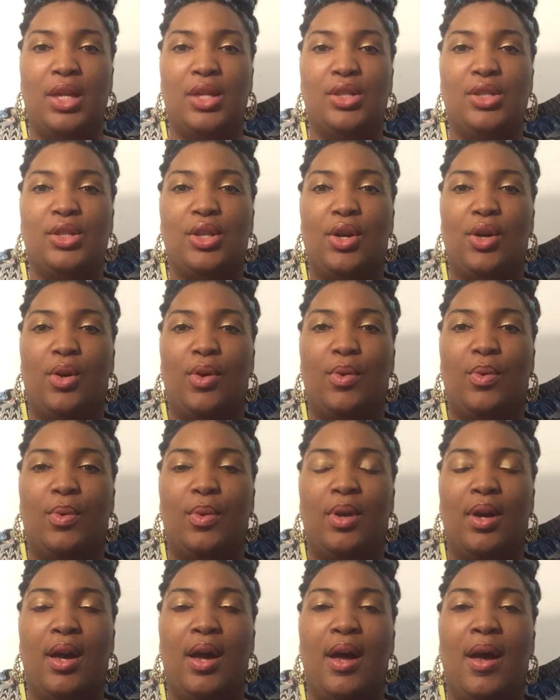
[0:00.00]
So
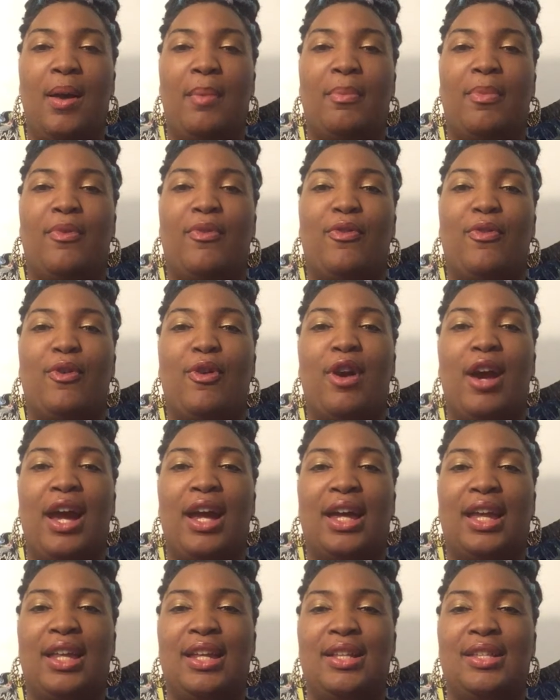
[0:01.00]
before
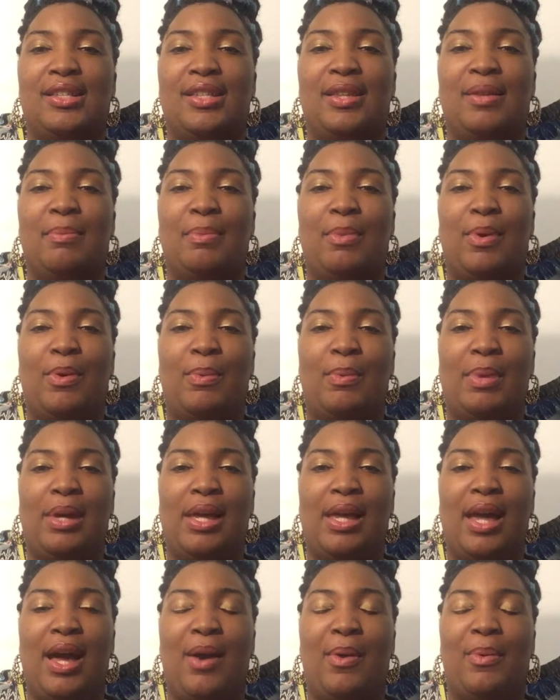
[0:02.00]
I get into the
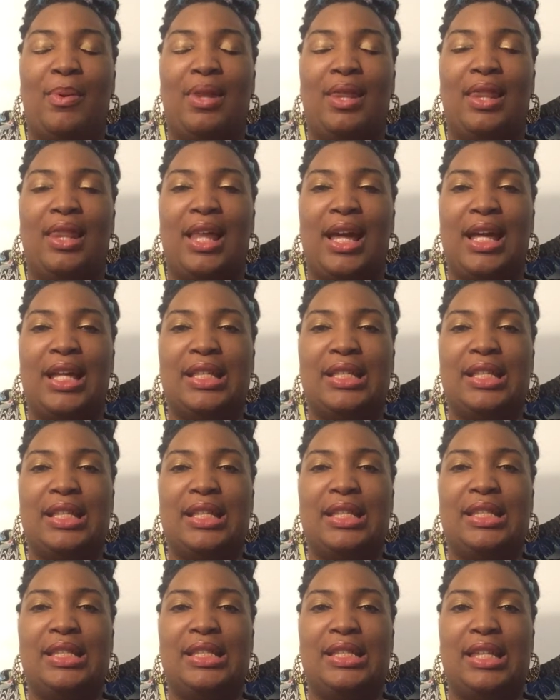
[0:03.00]
moment, I would like
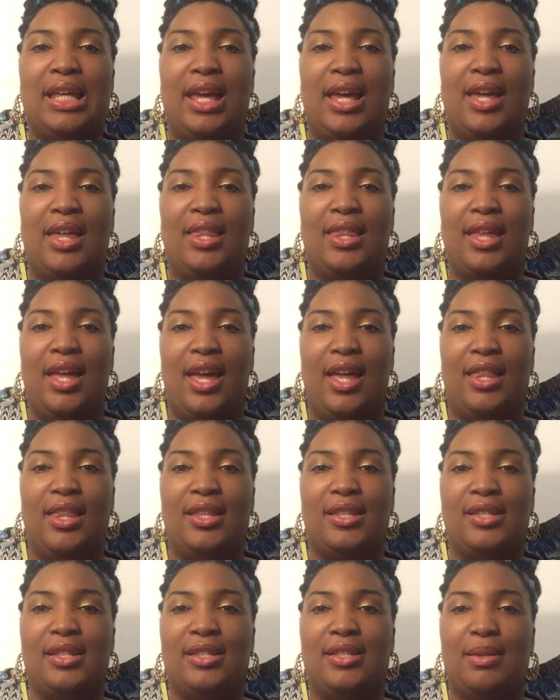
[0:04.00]
to say that
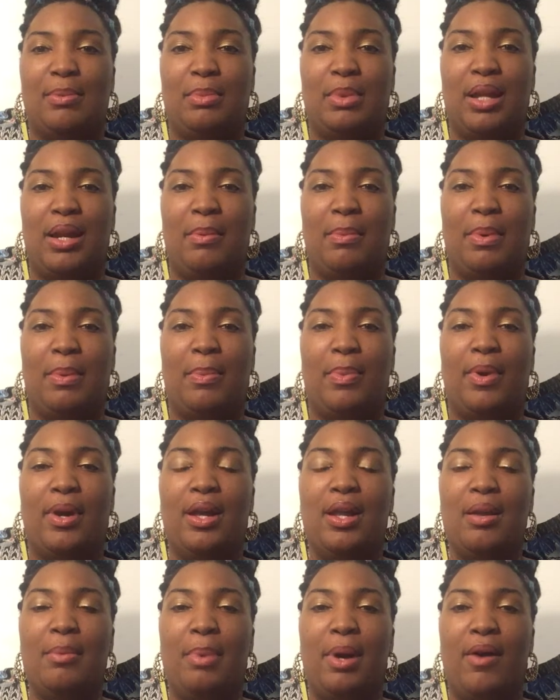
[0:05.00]
this is something I've been
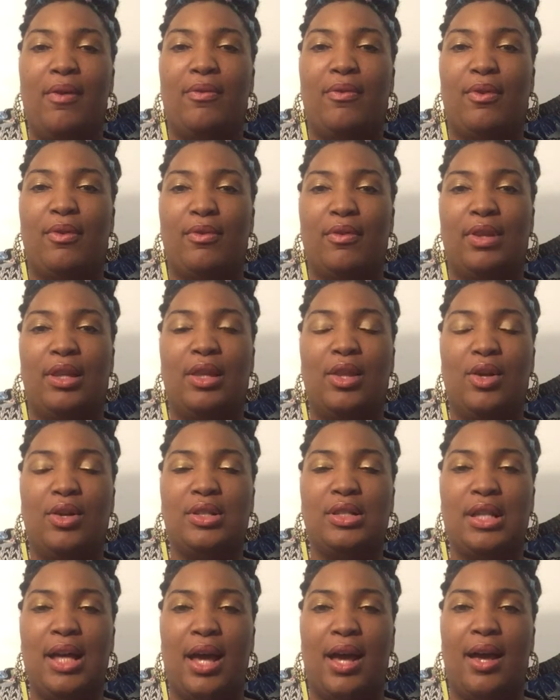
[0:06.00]
praying about for a really
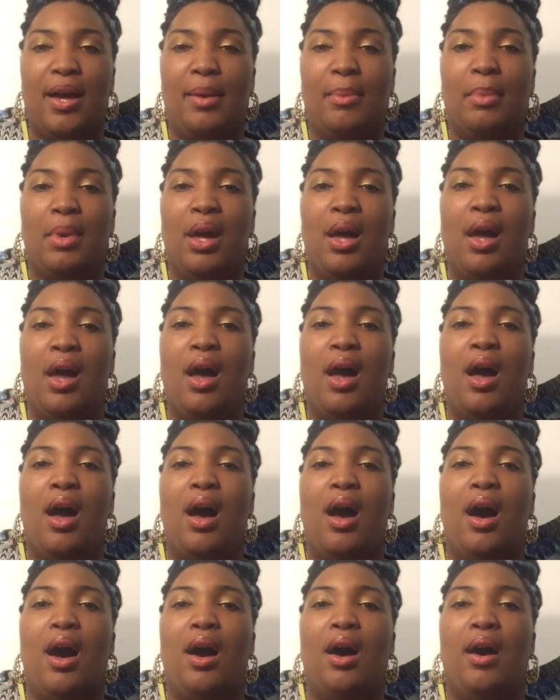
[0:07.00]
long
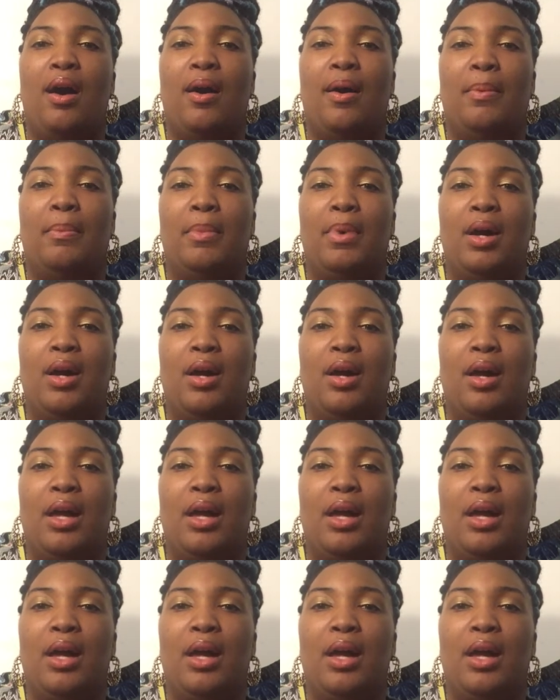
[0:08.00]
time.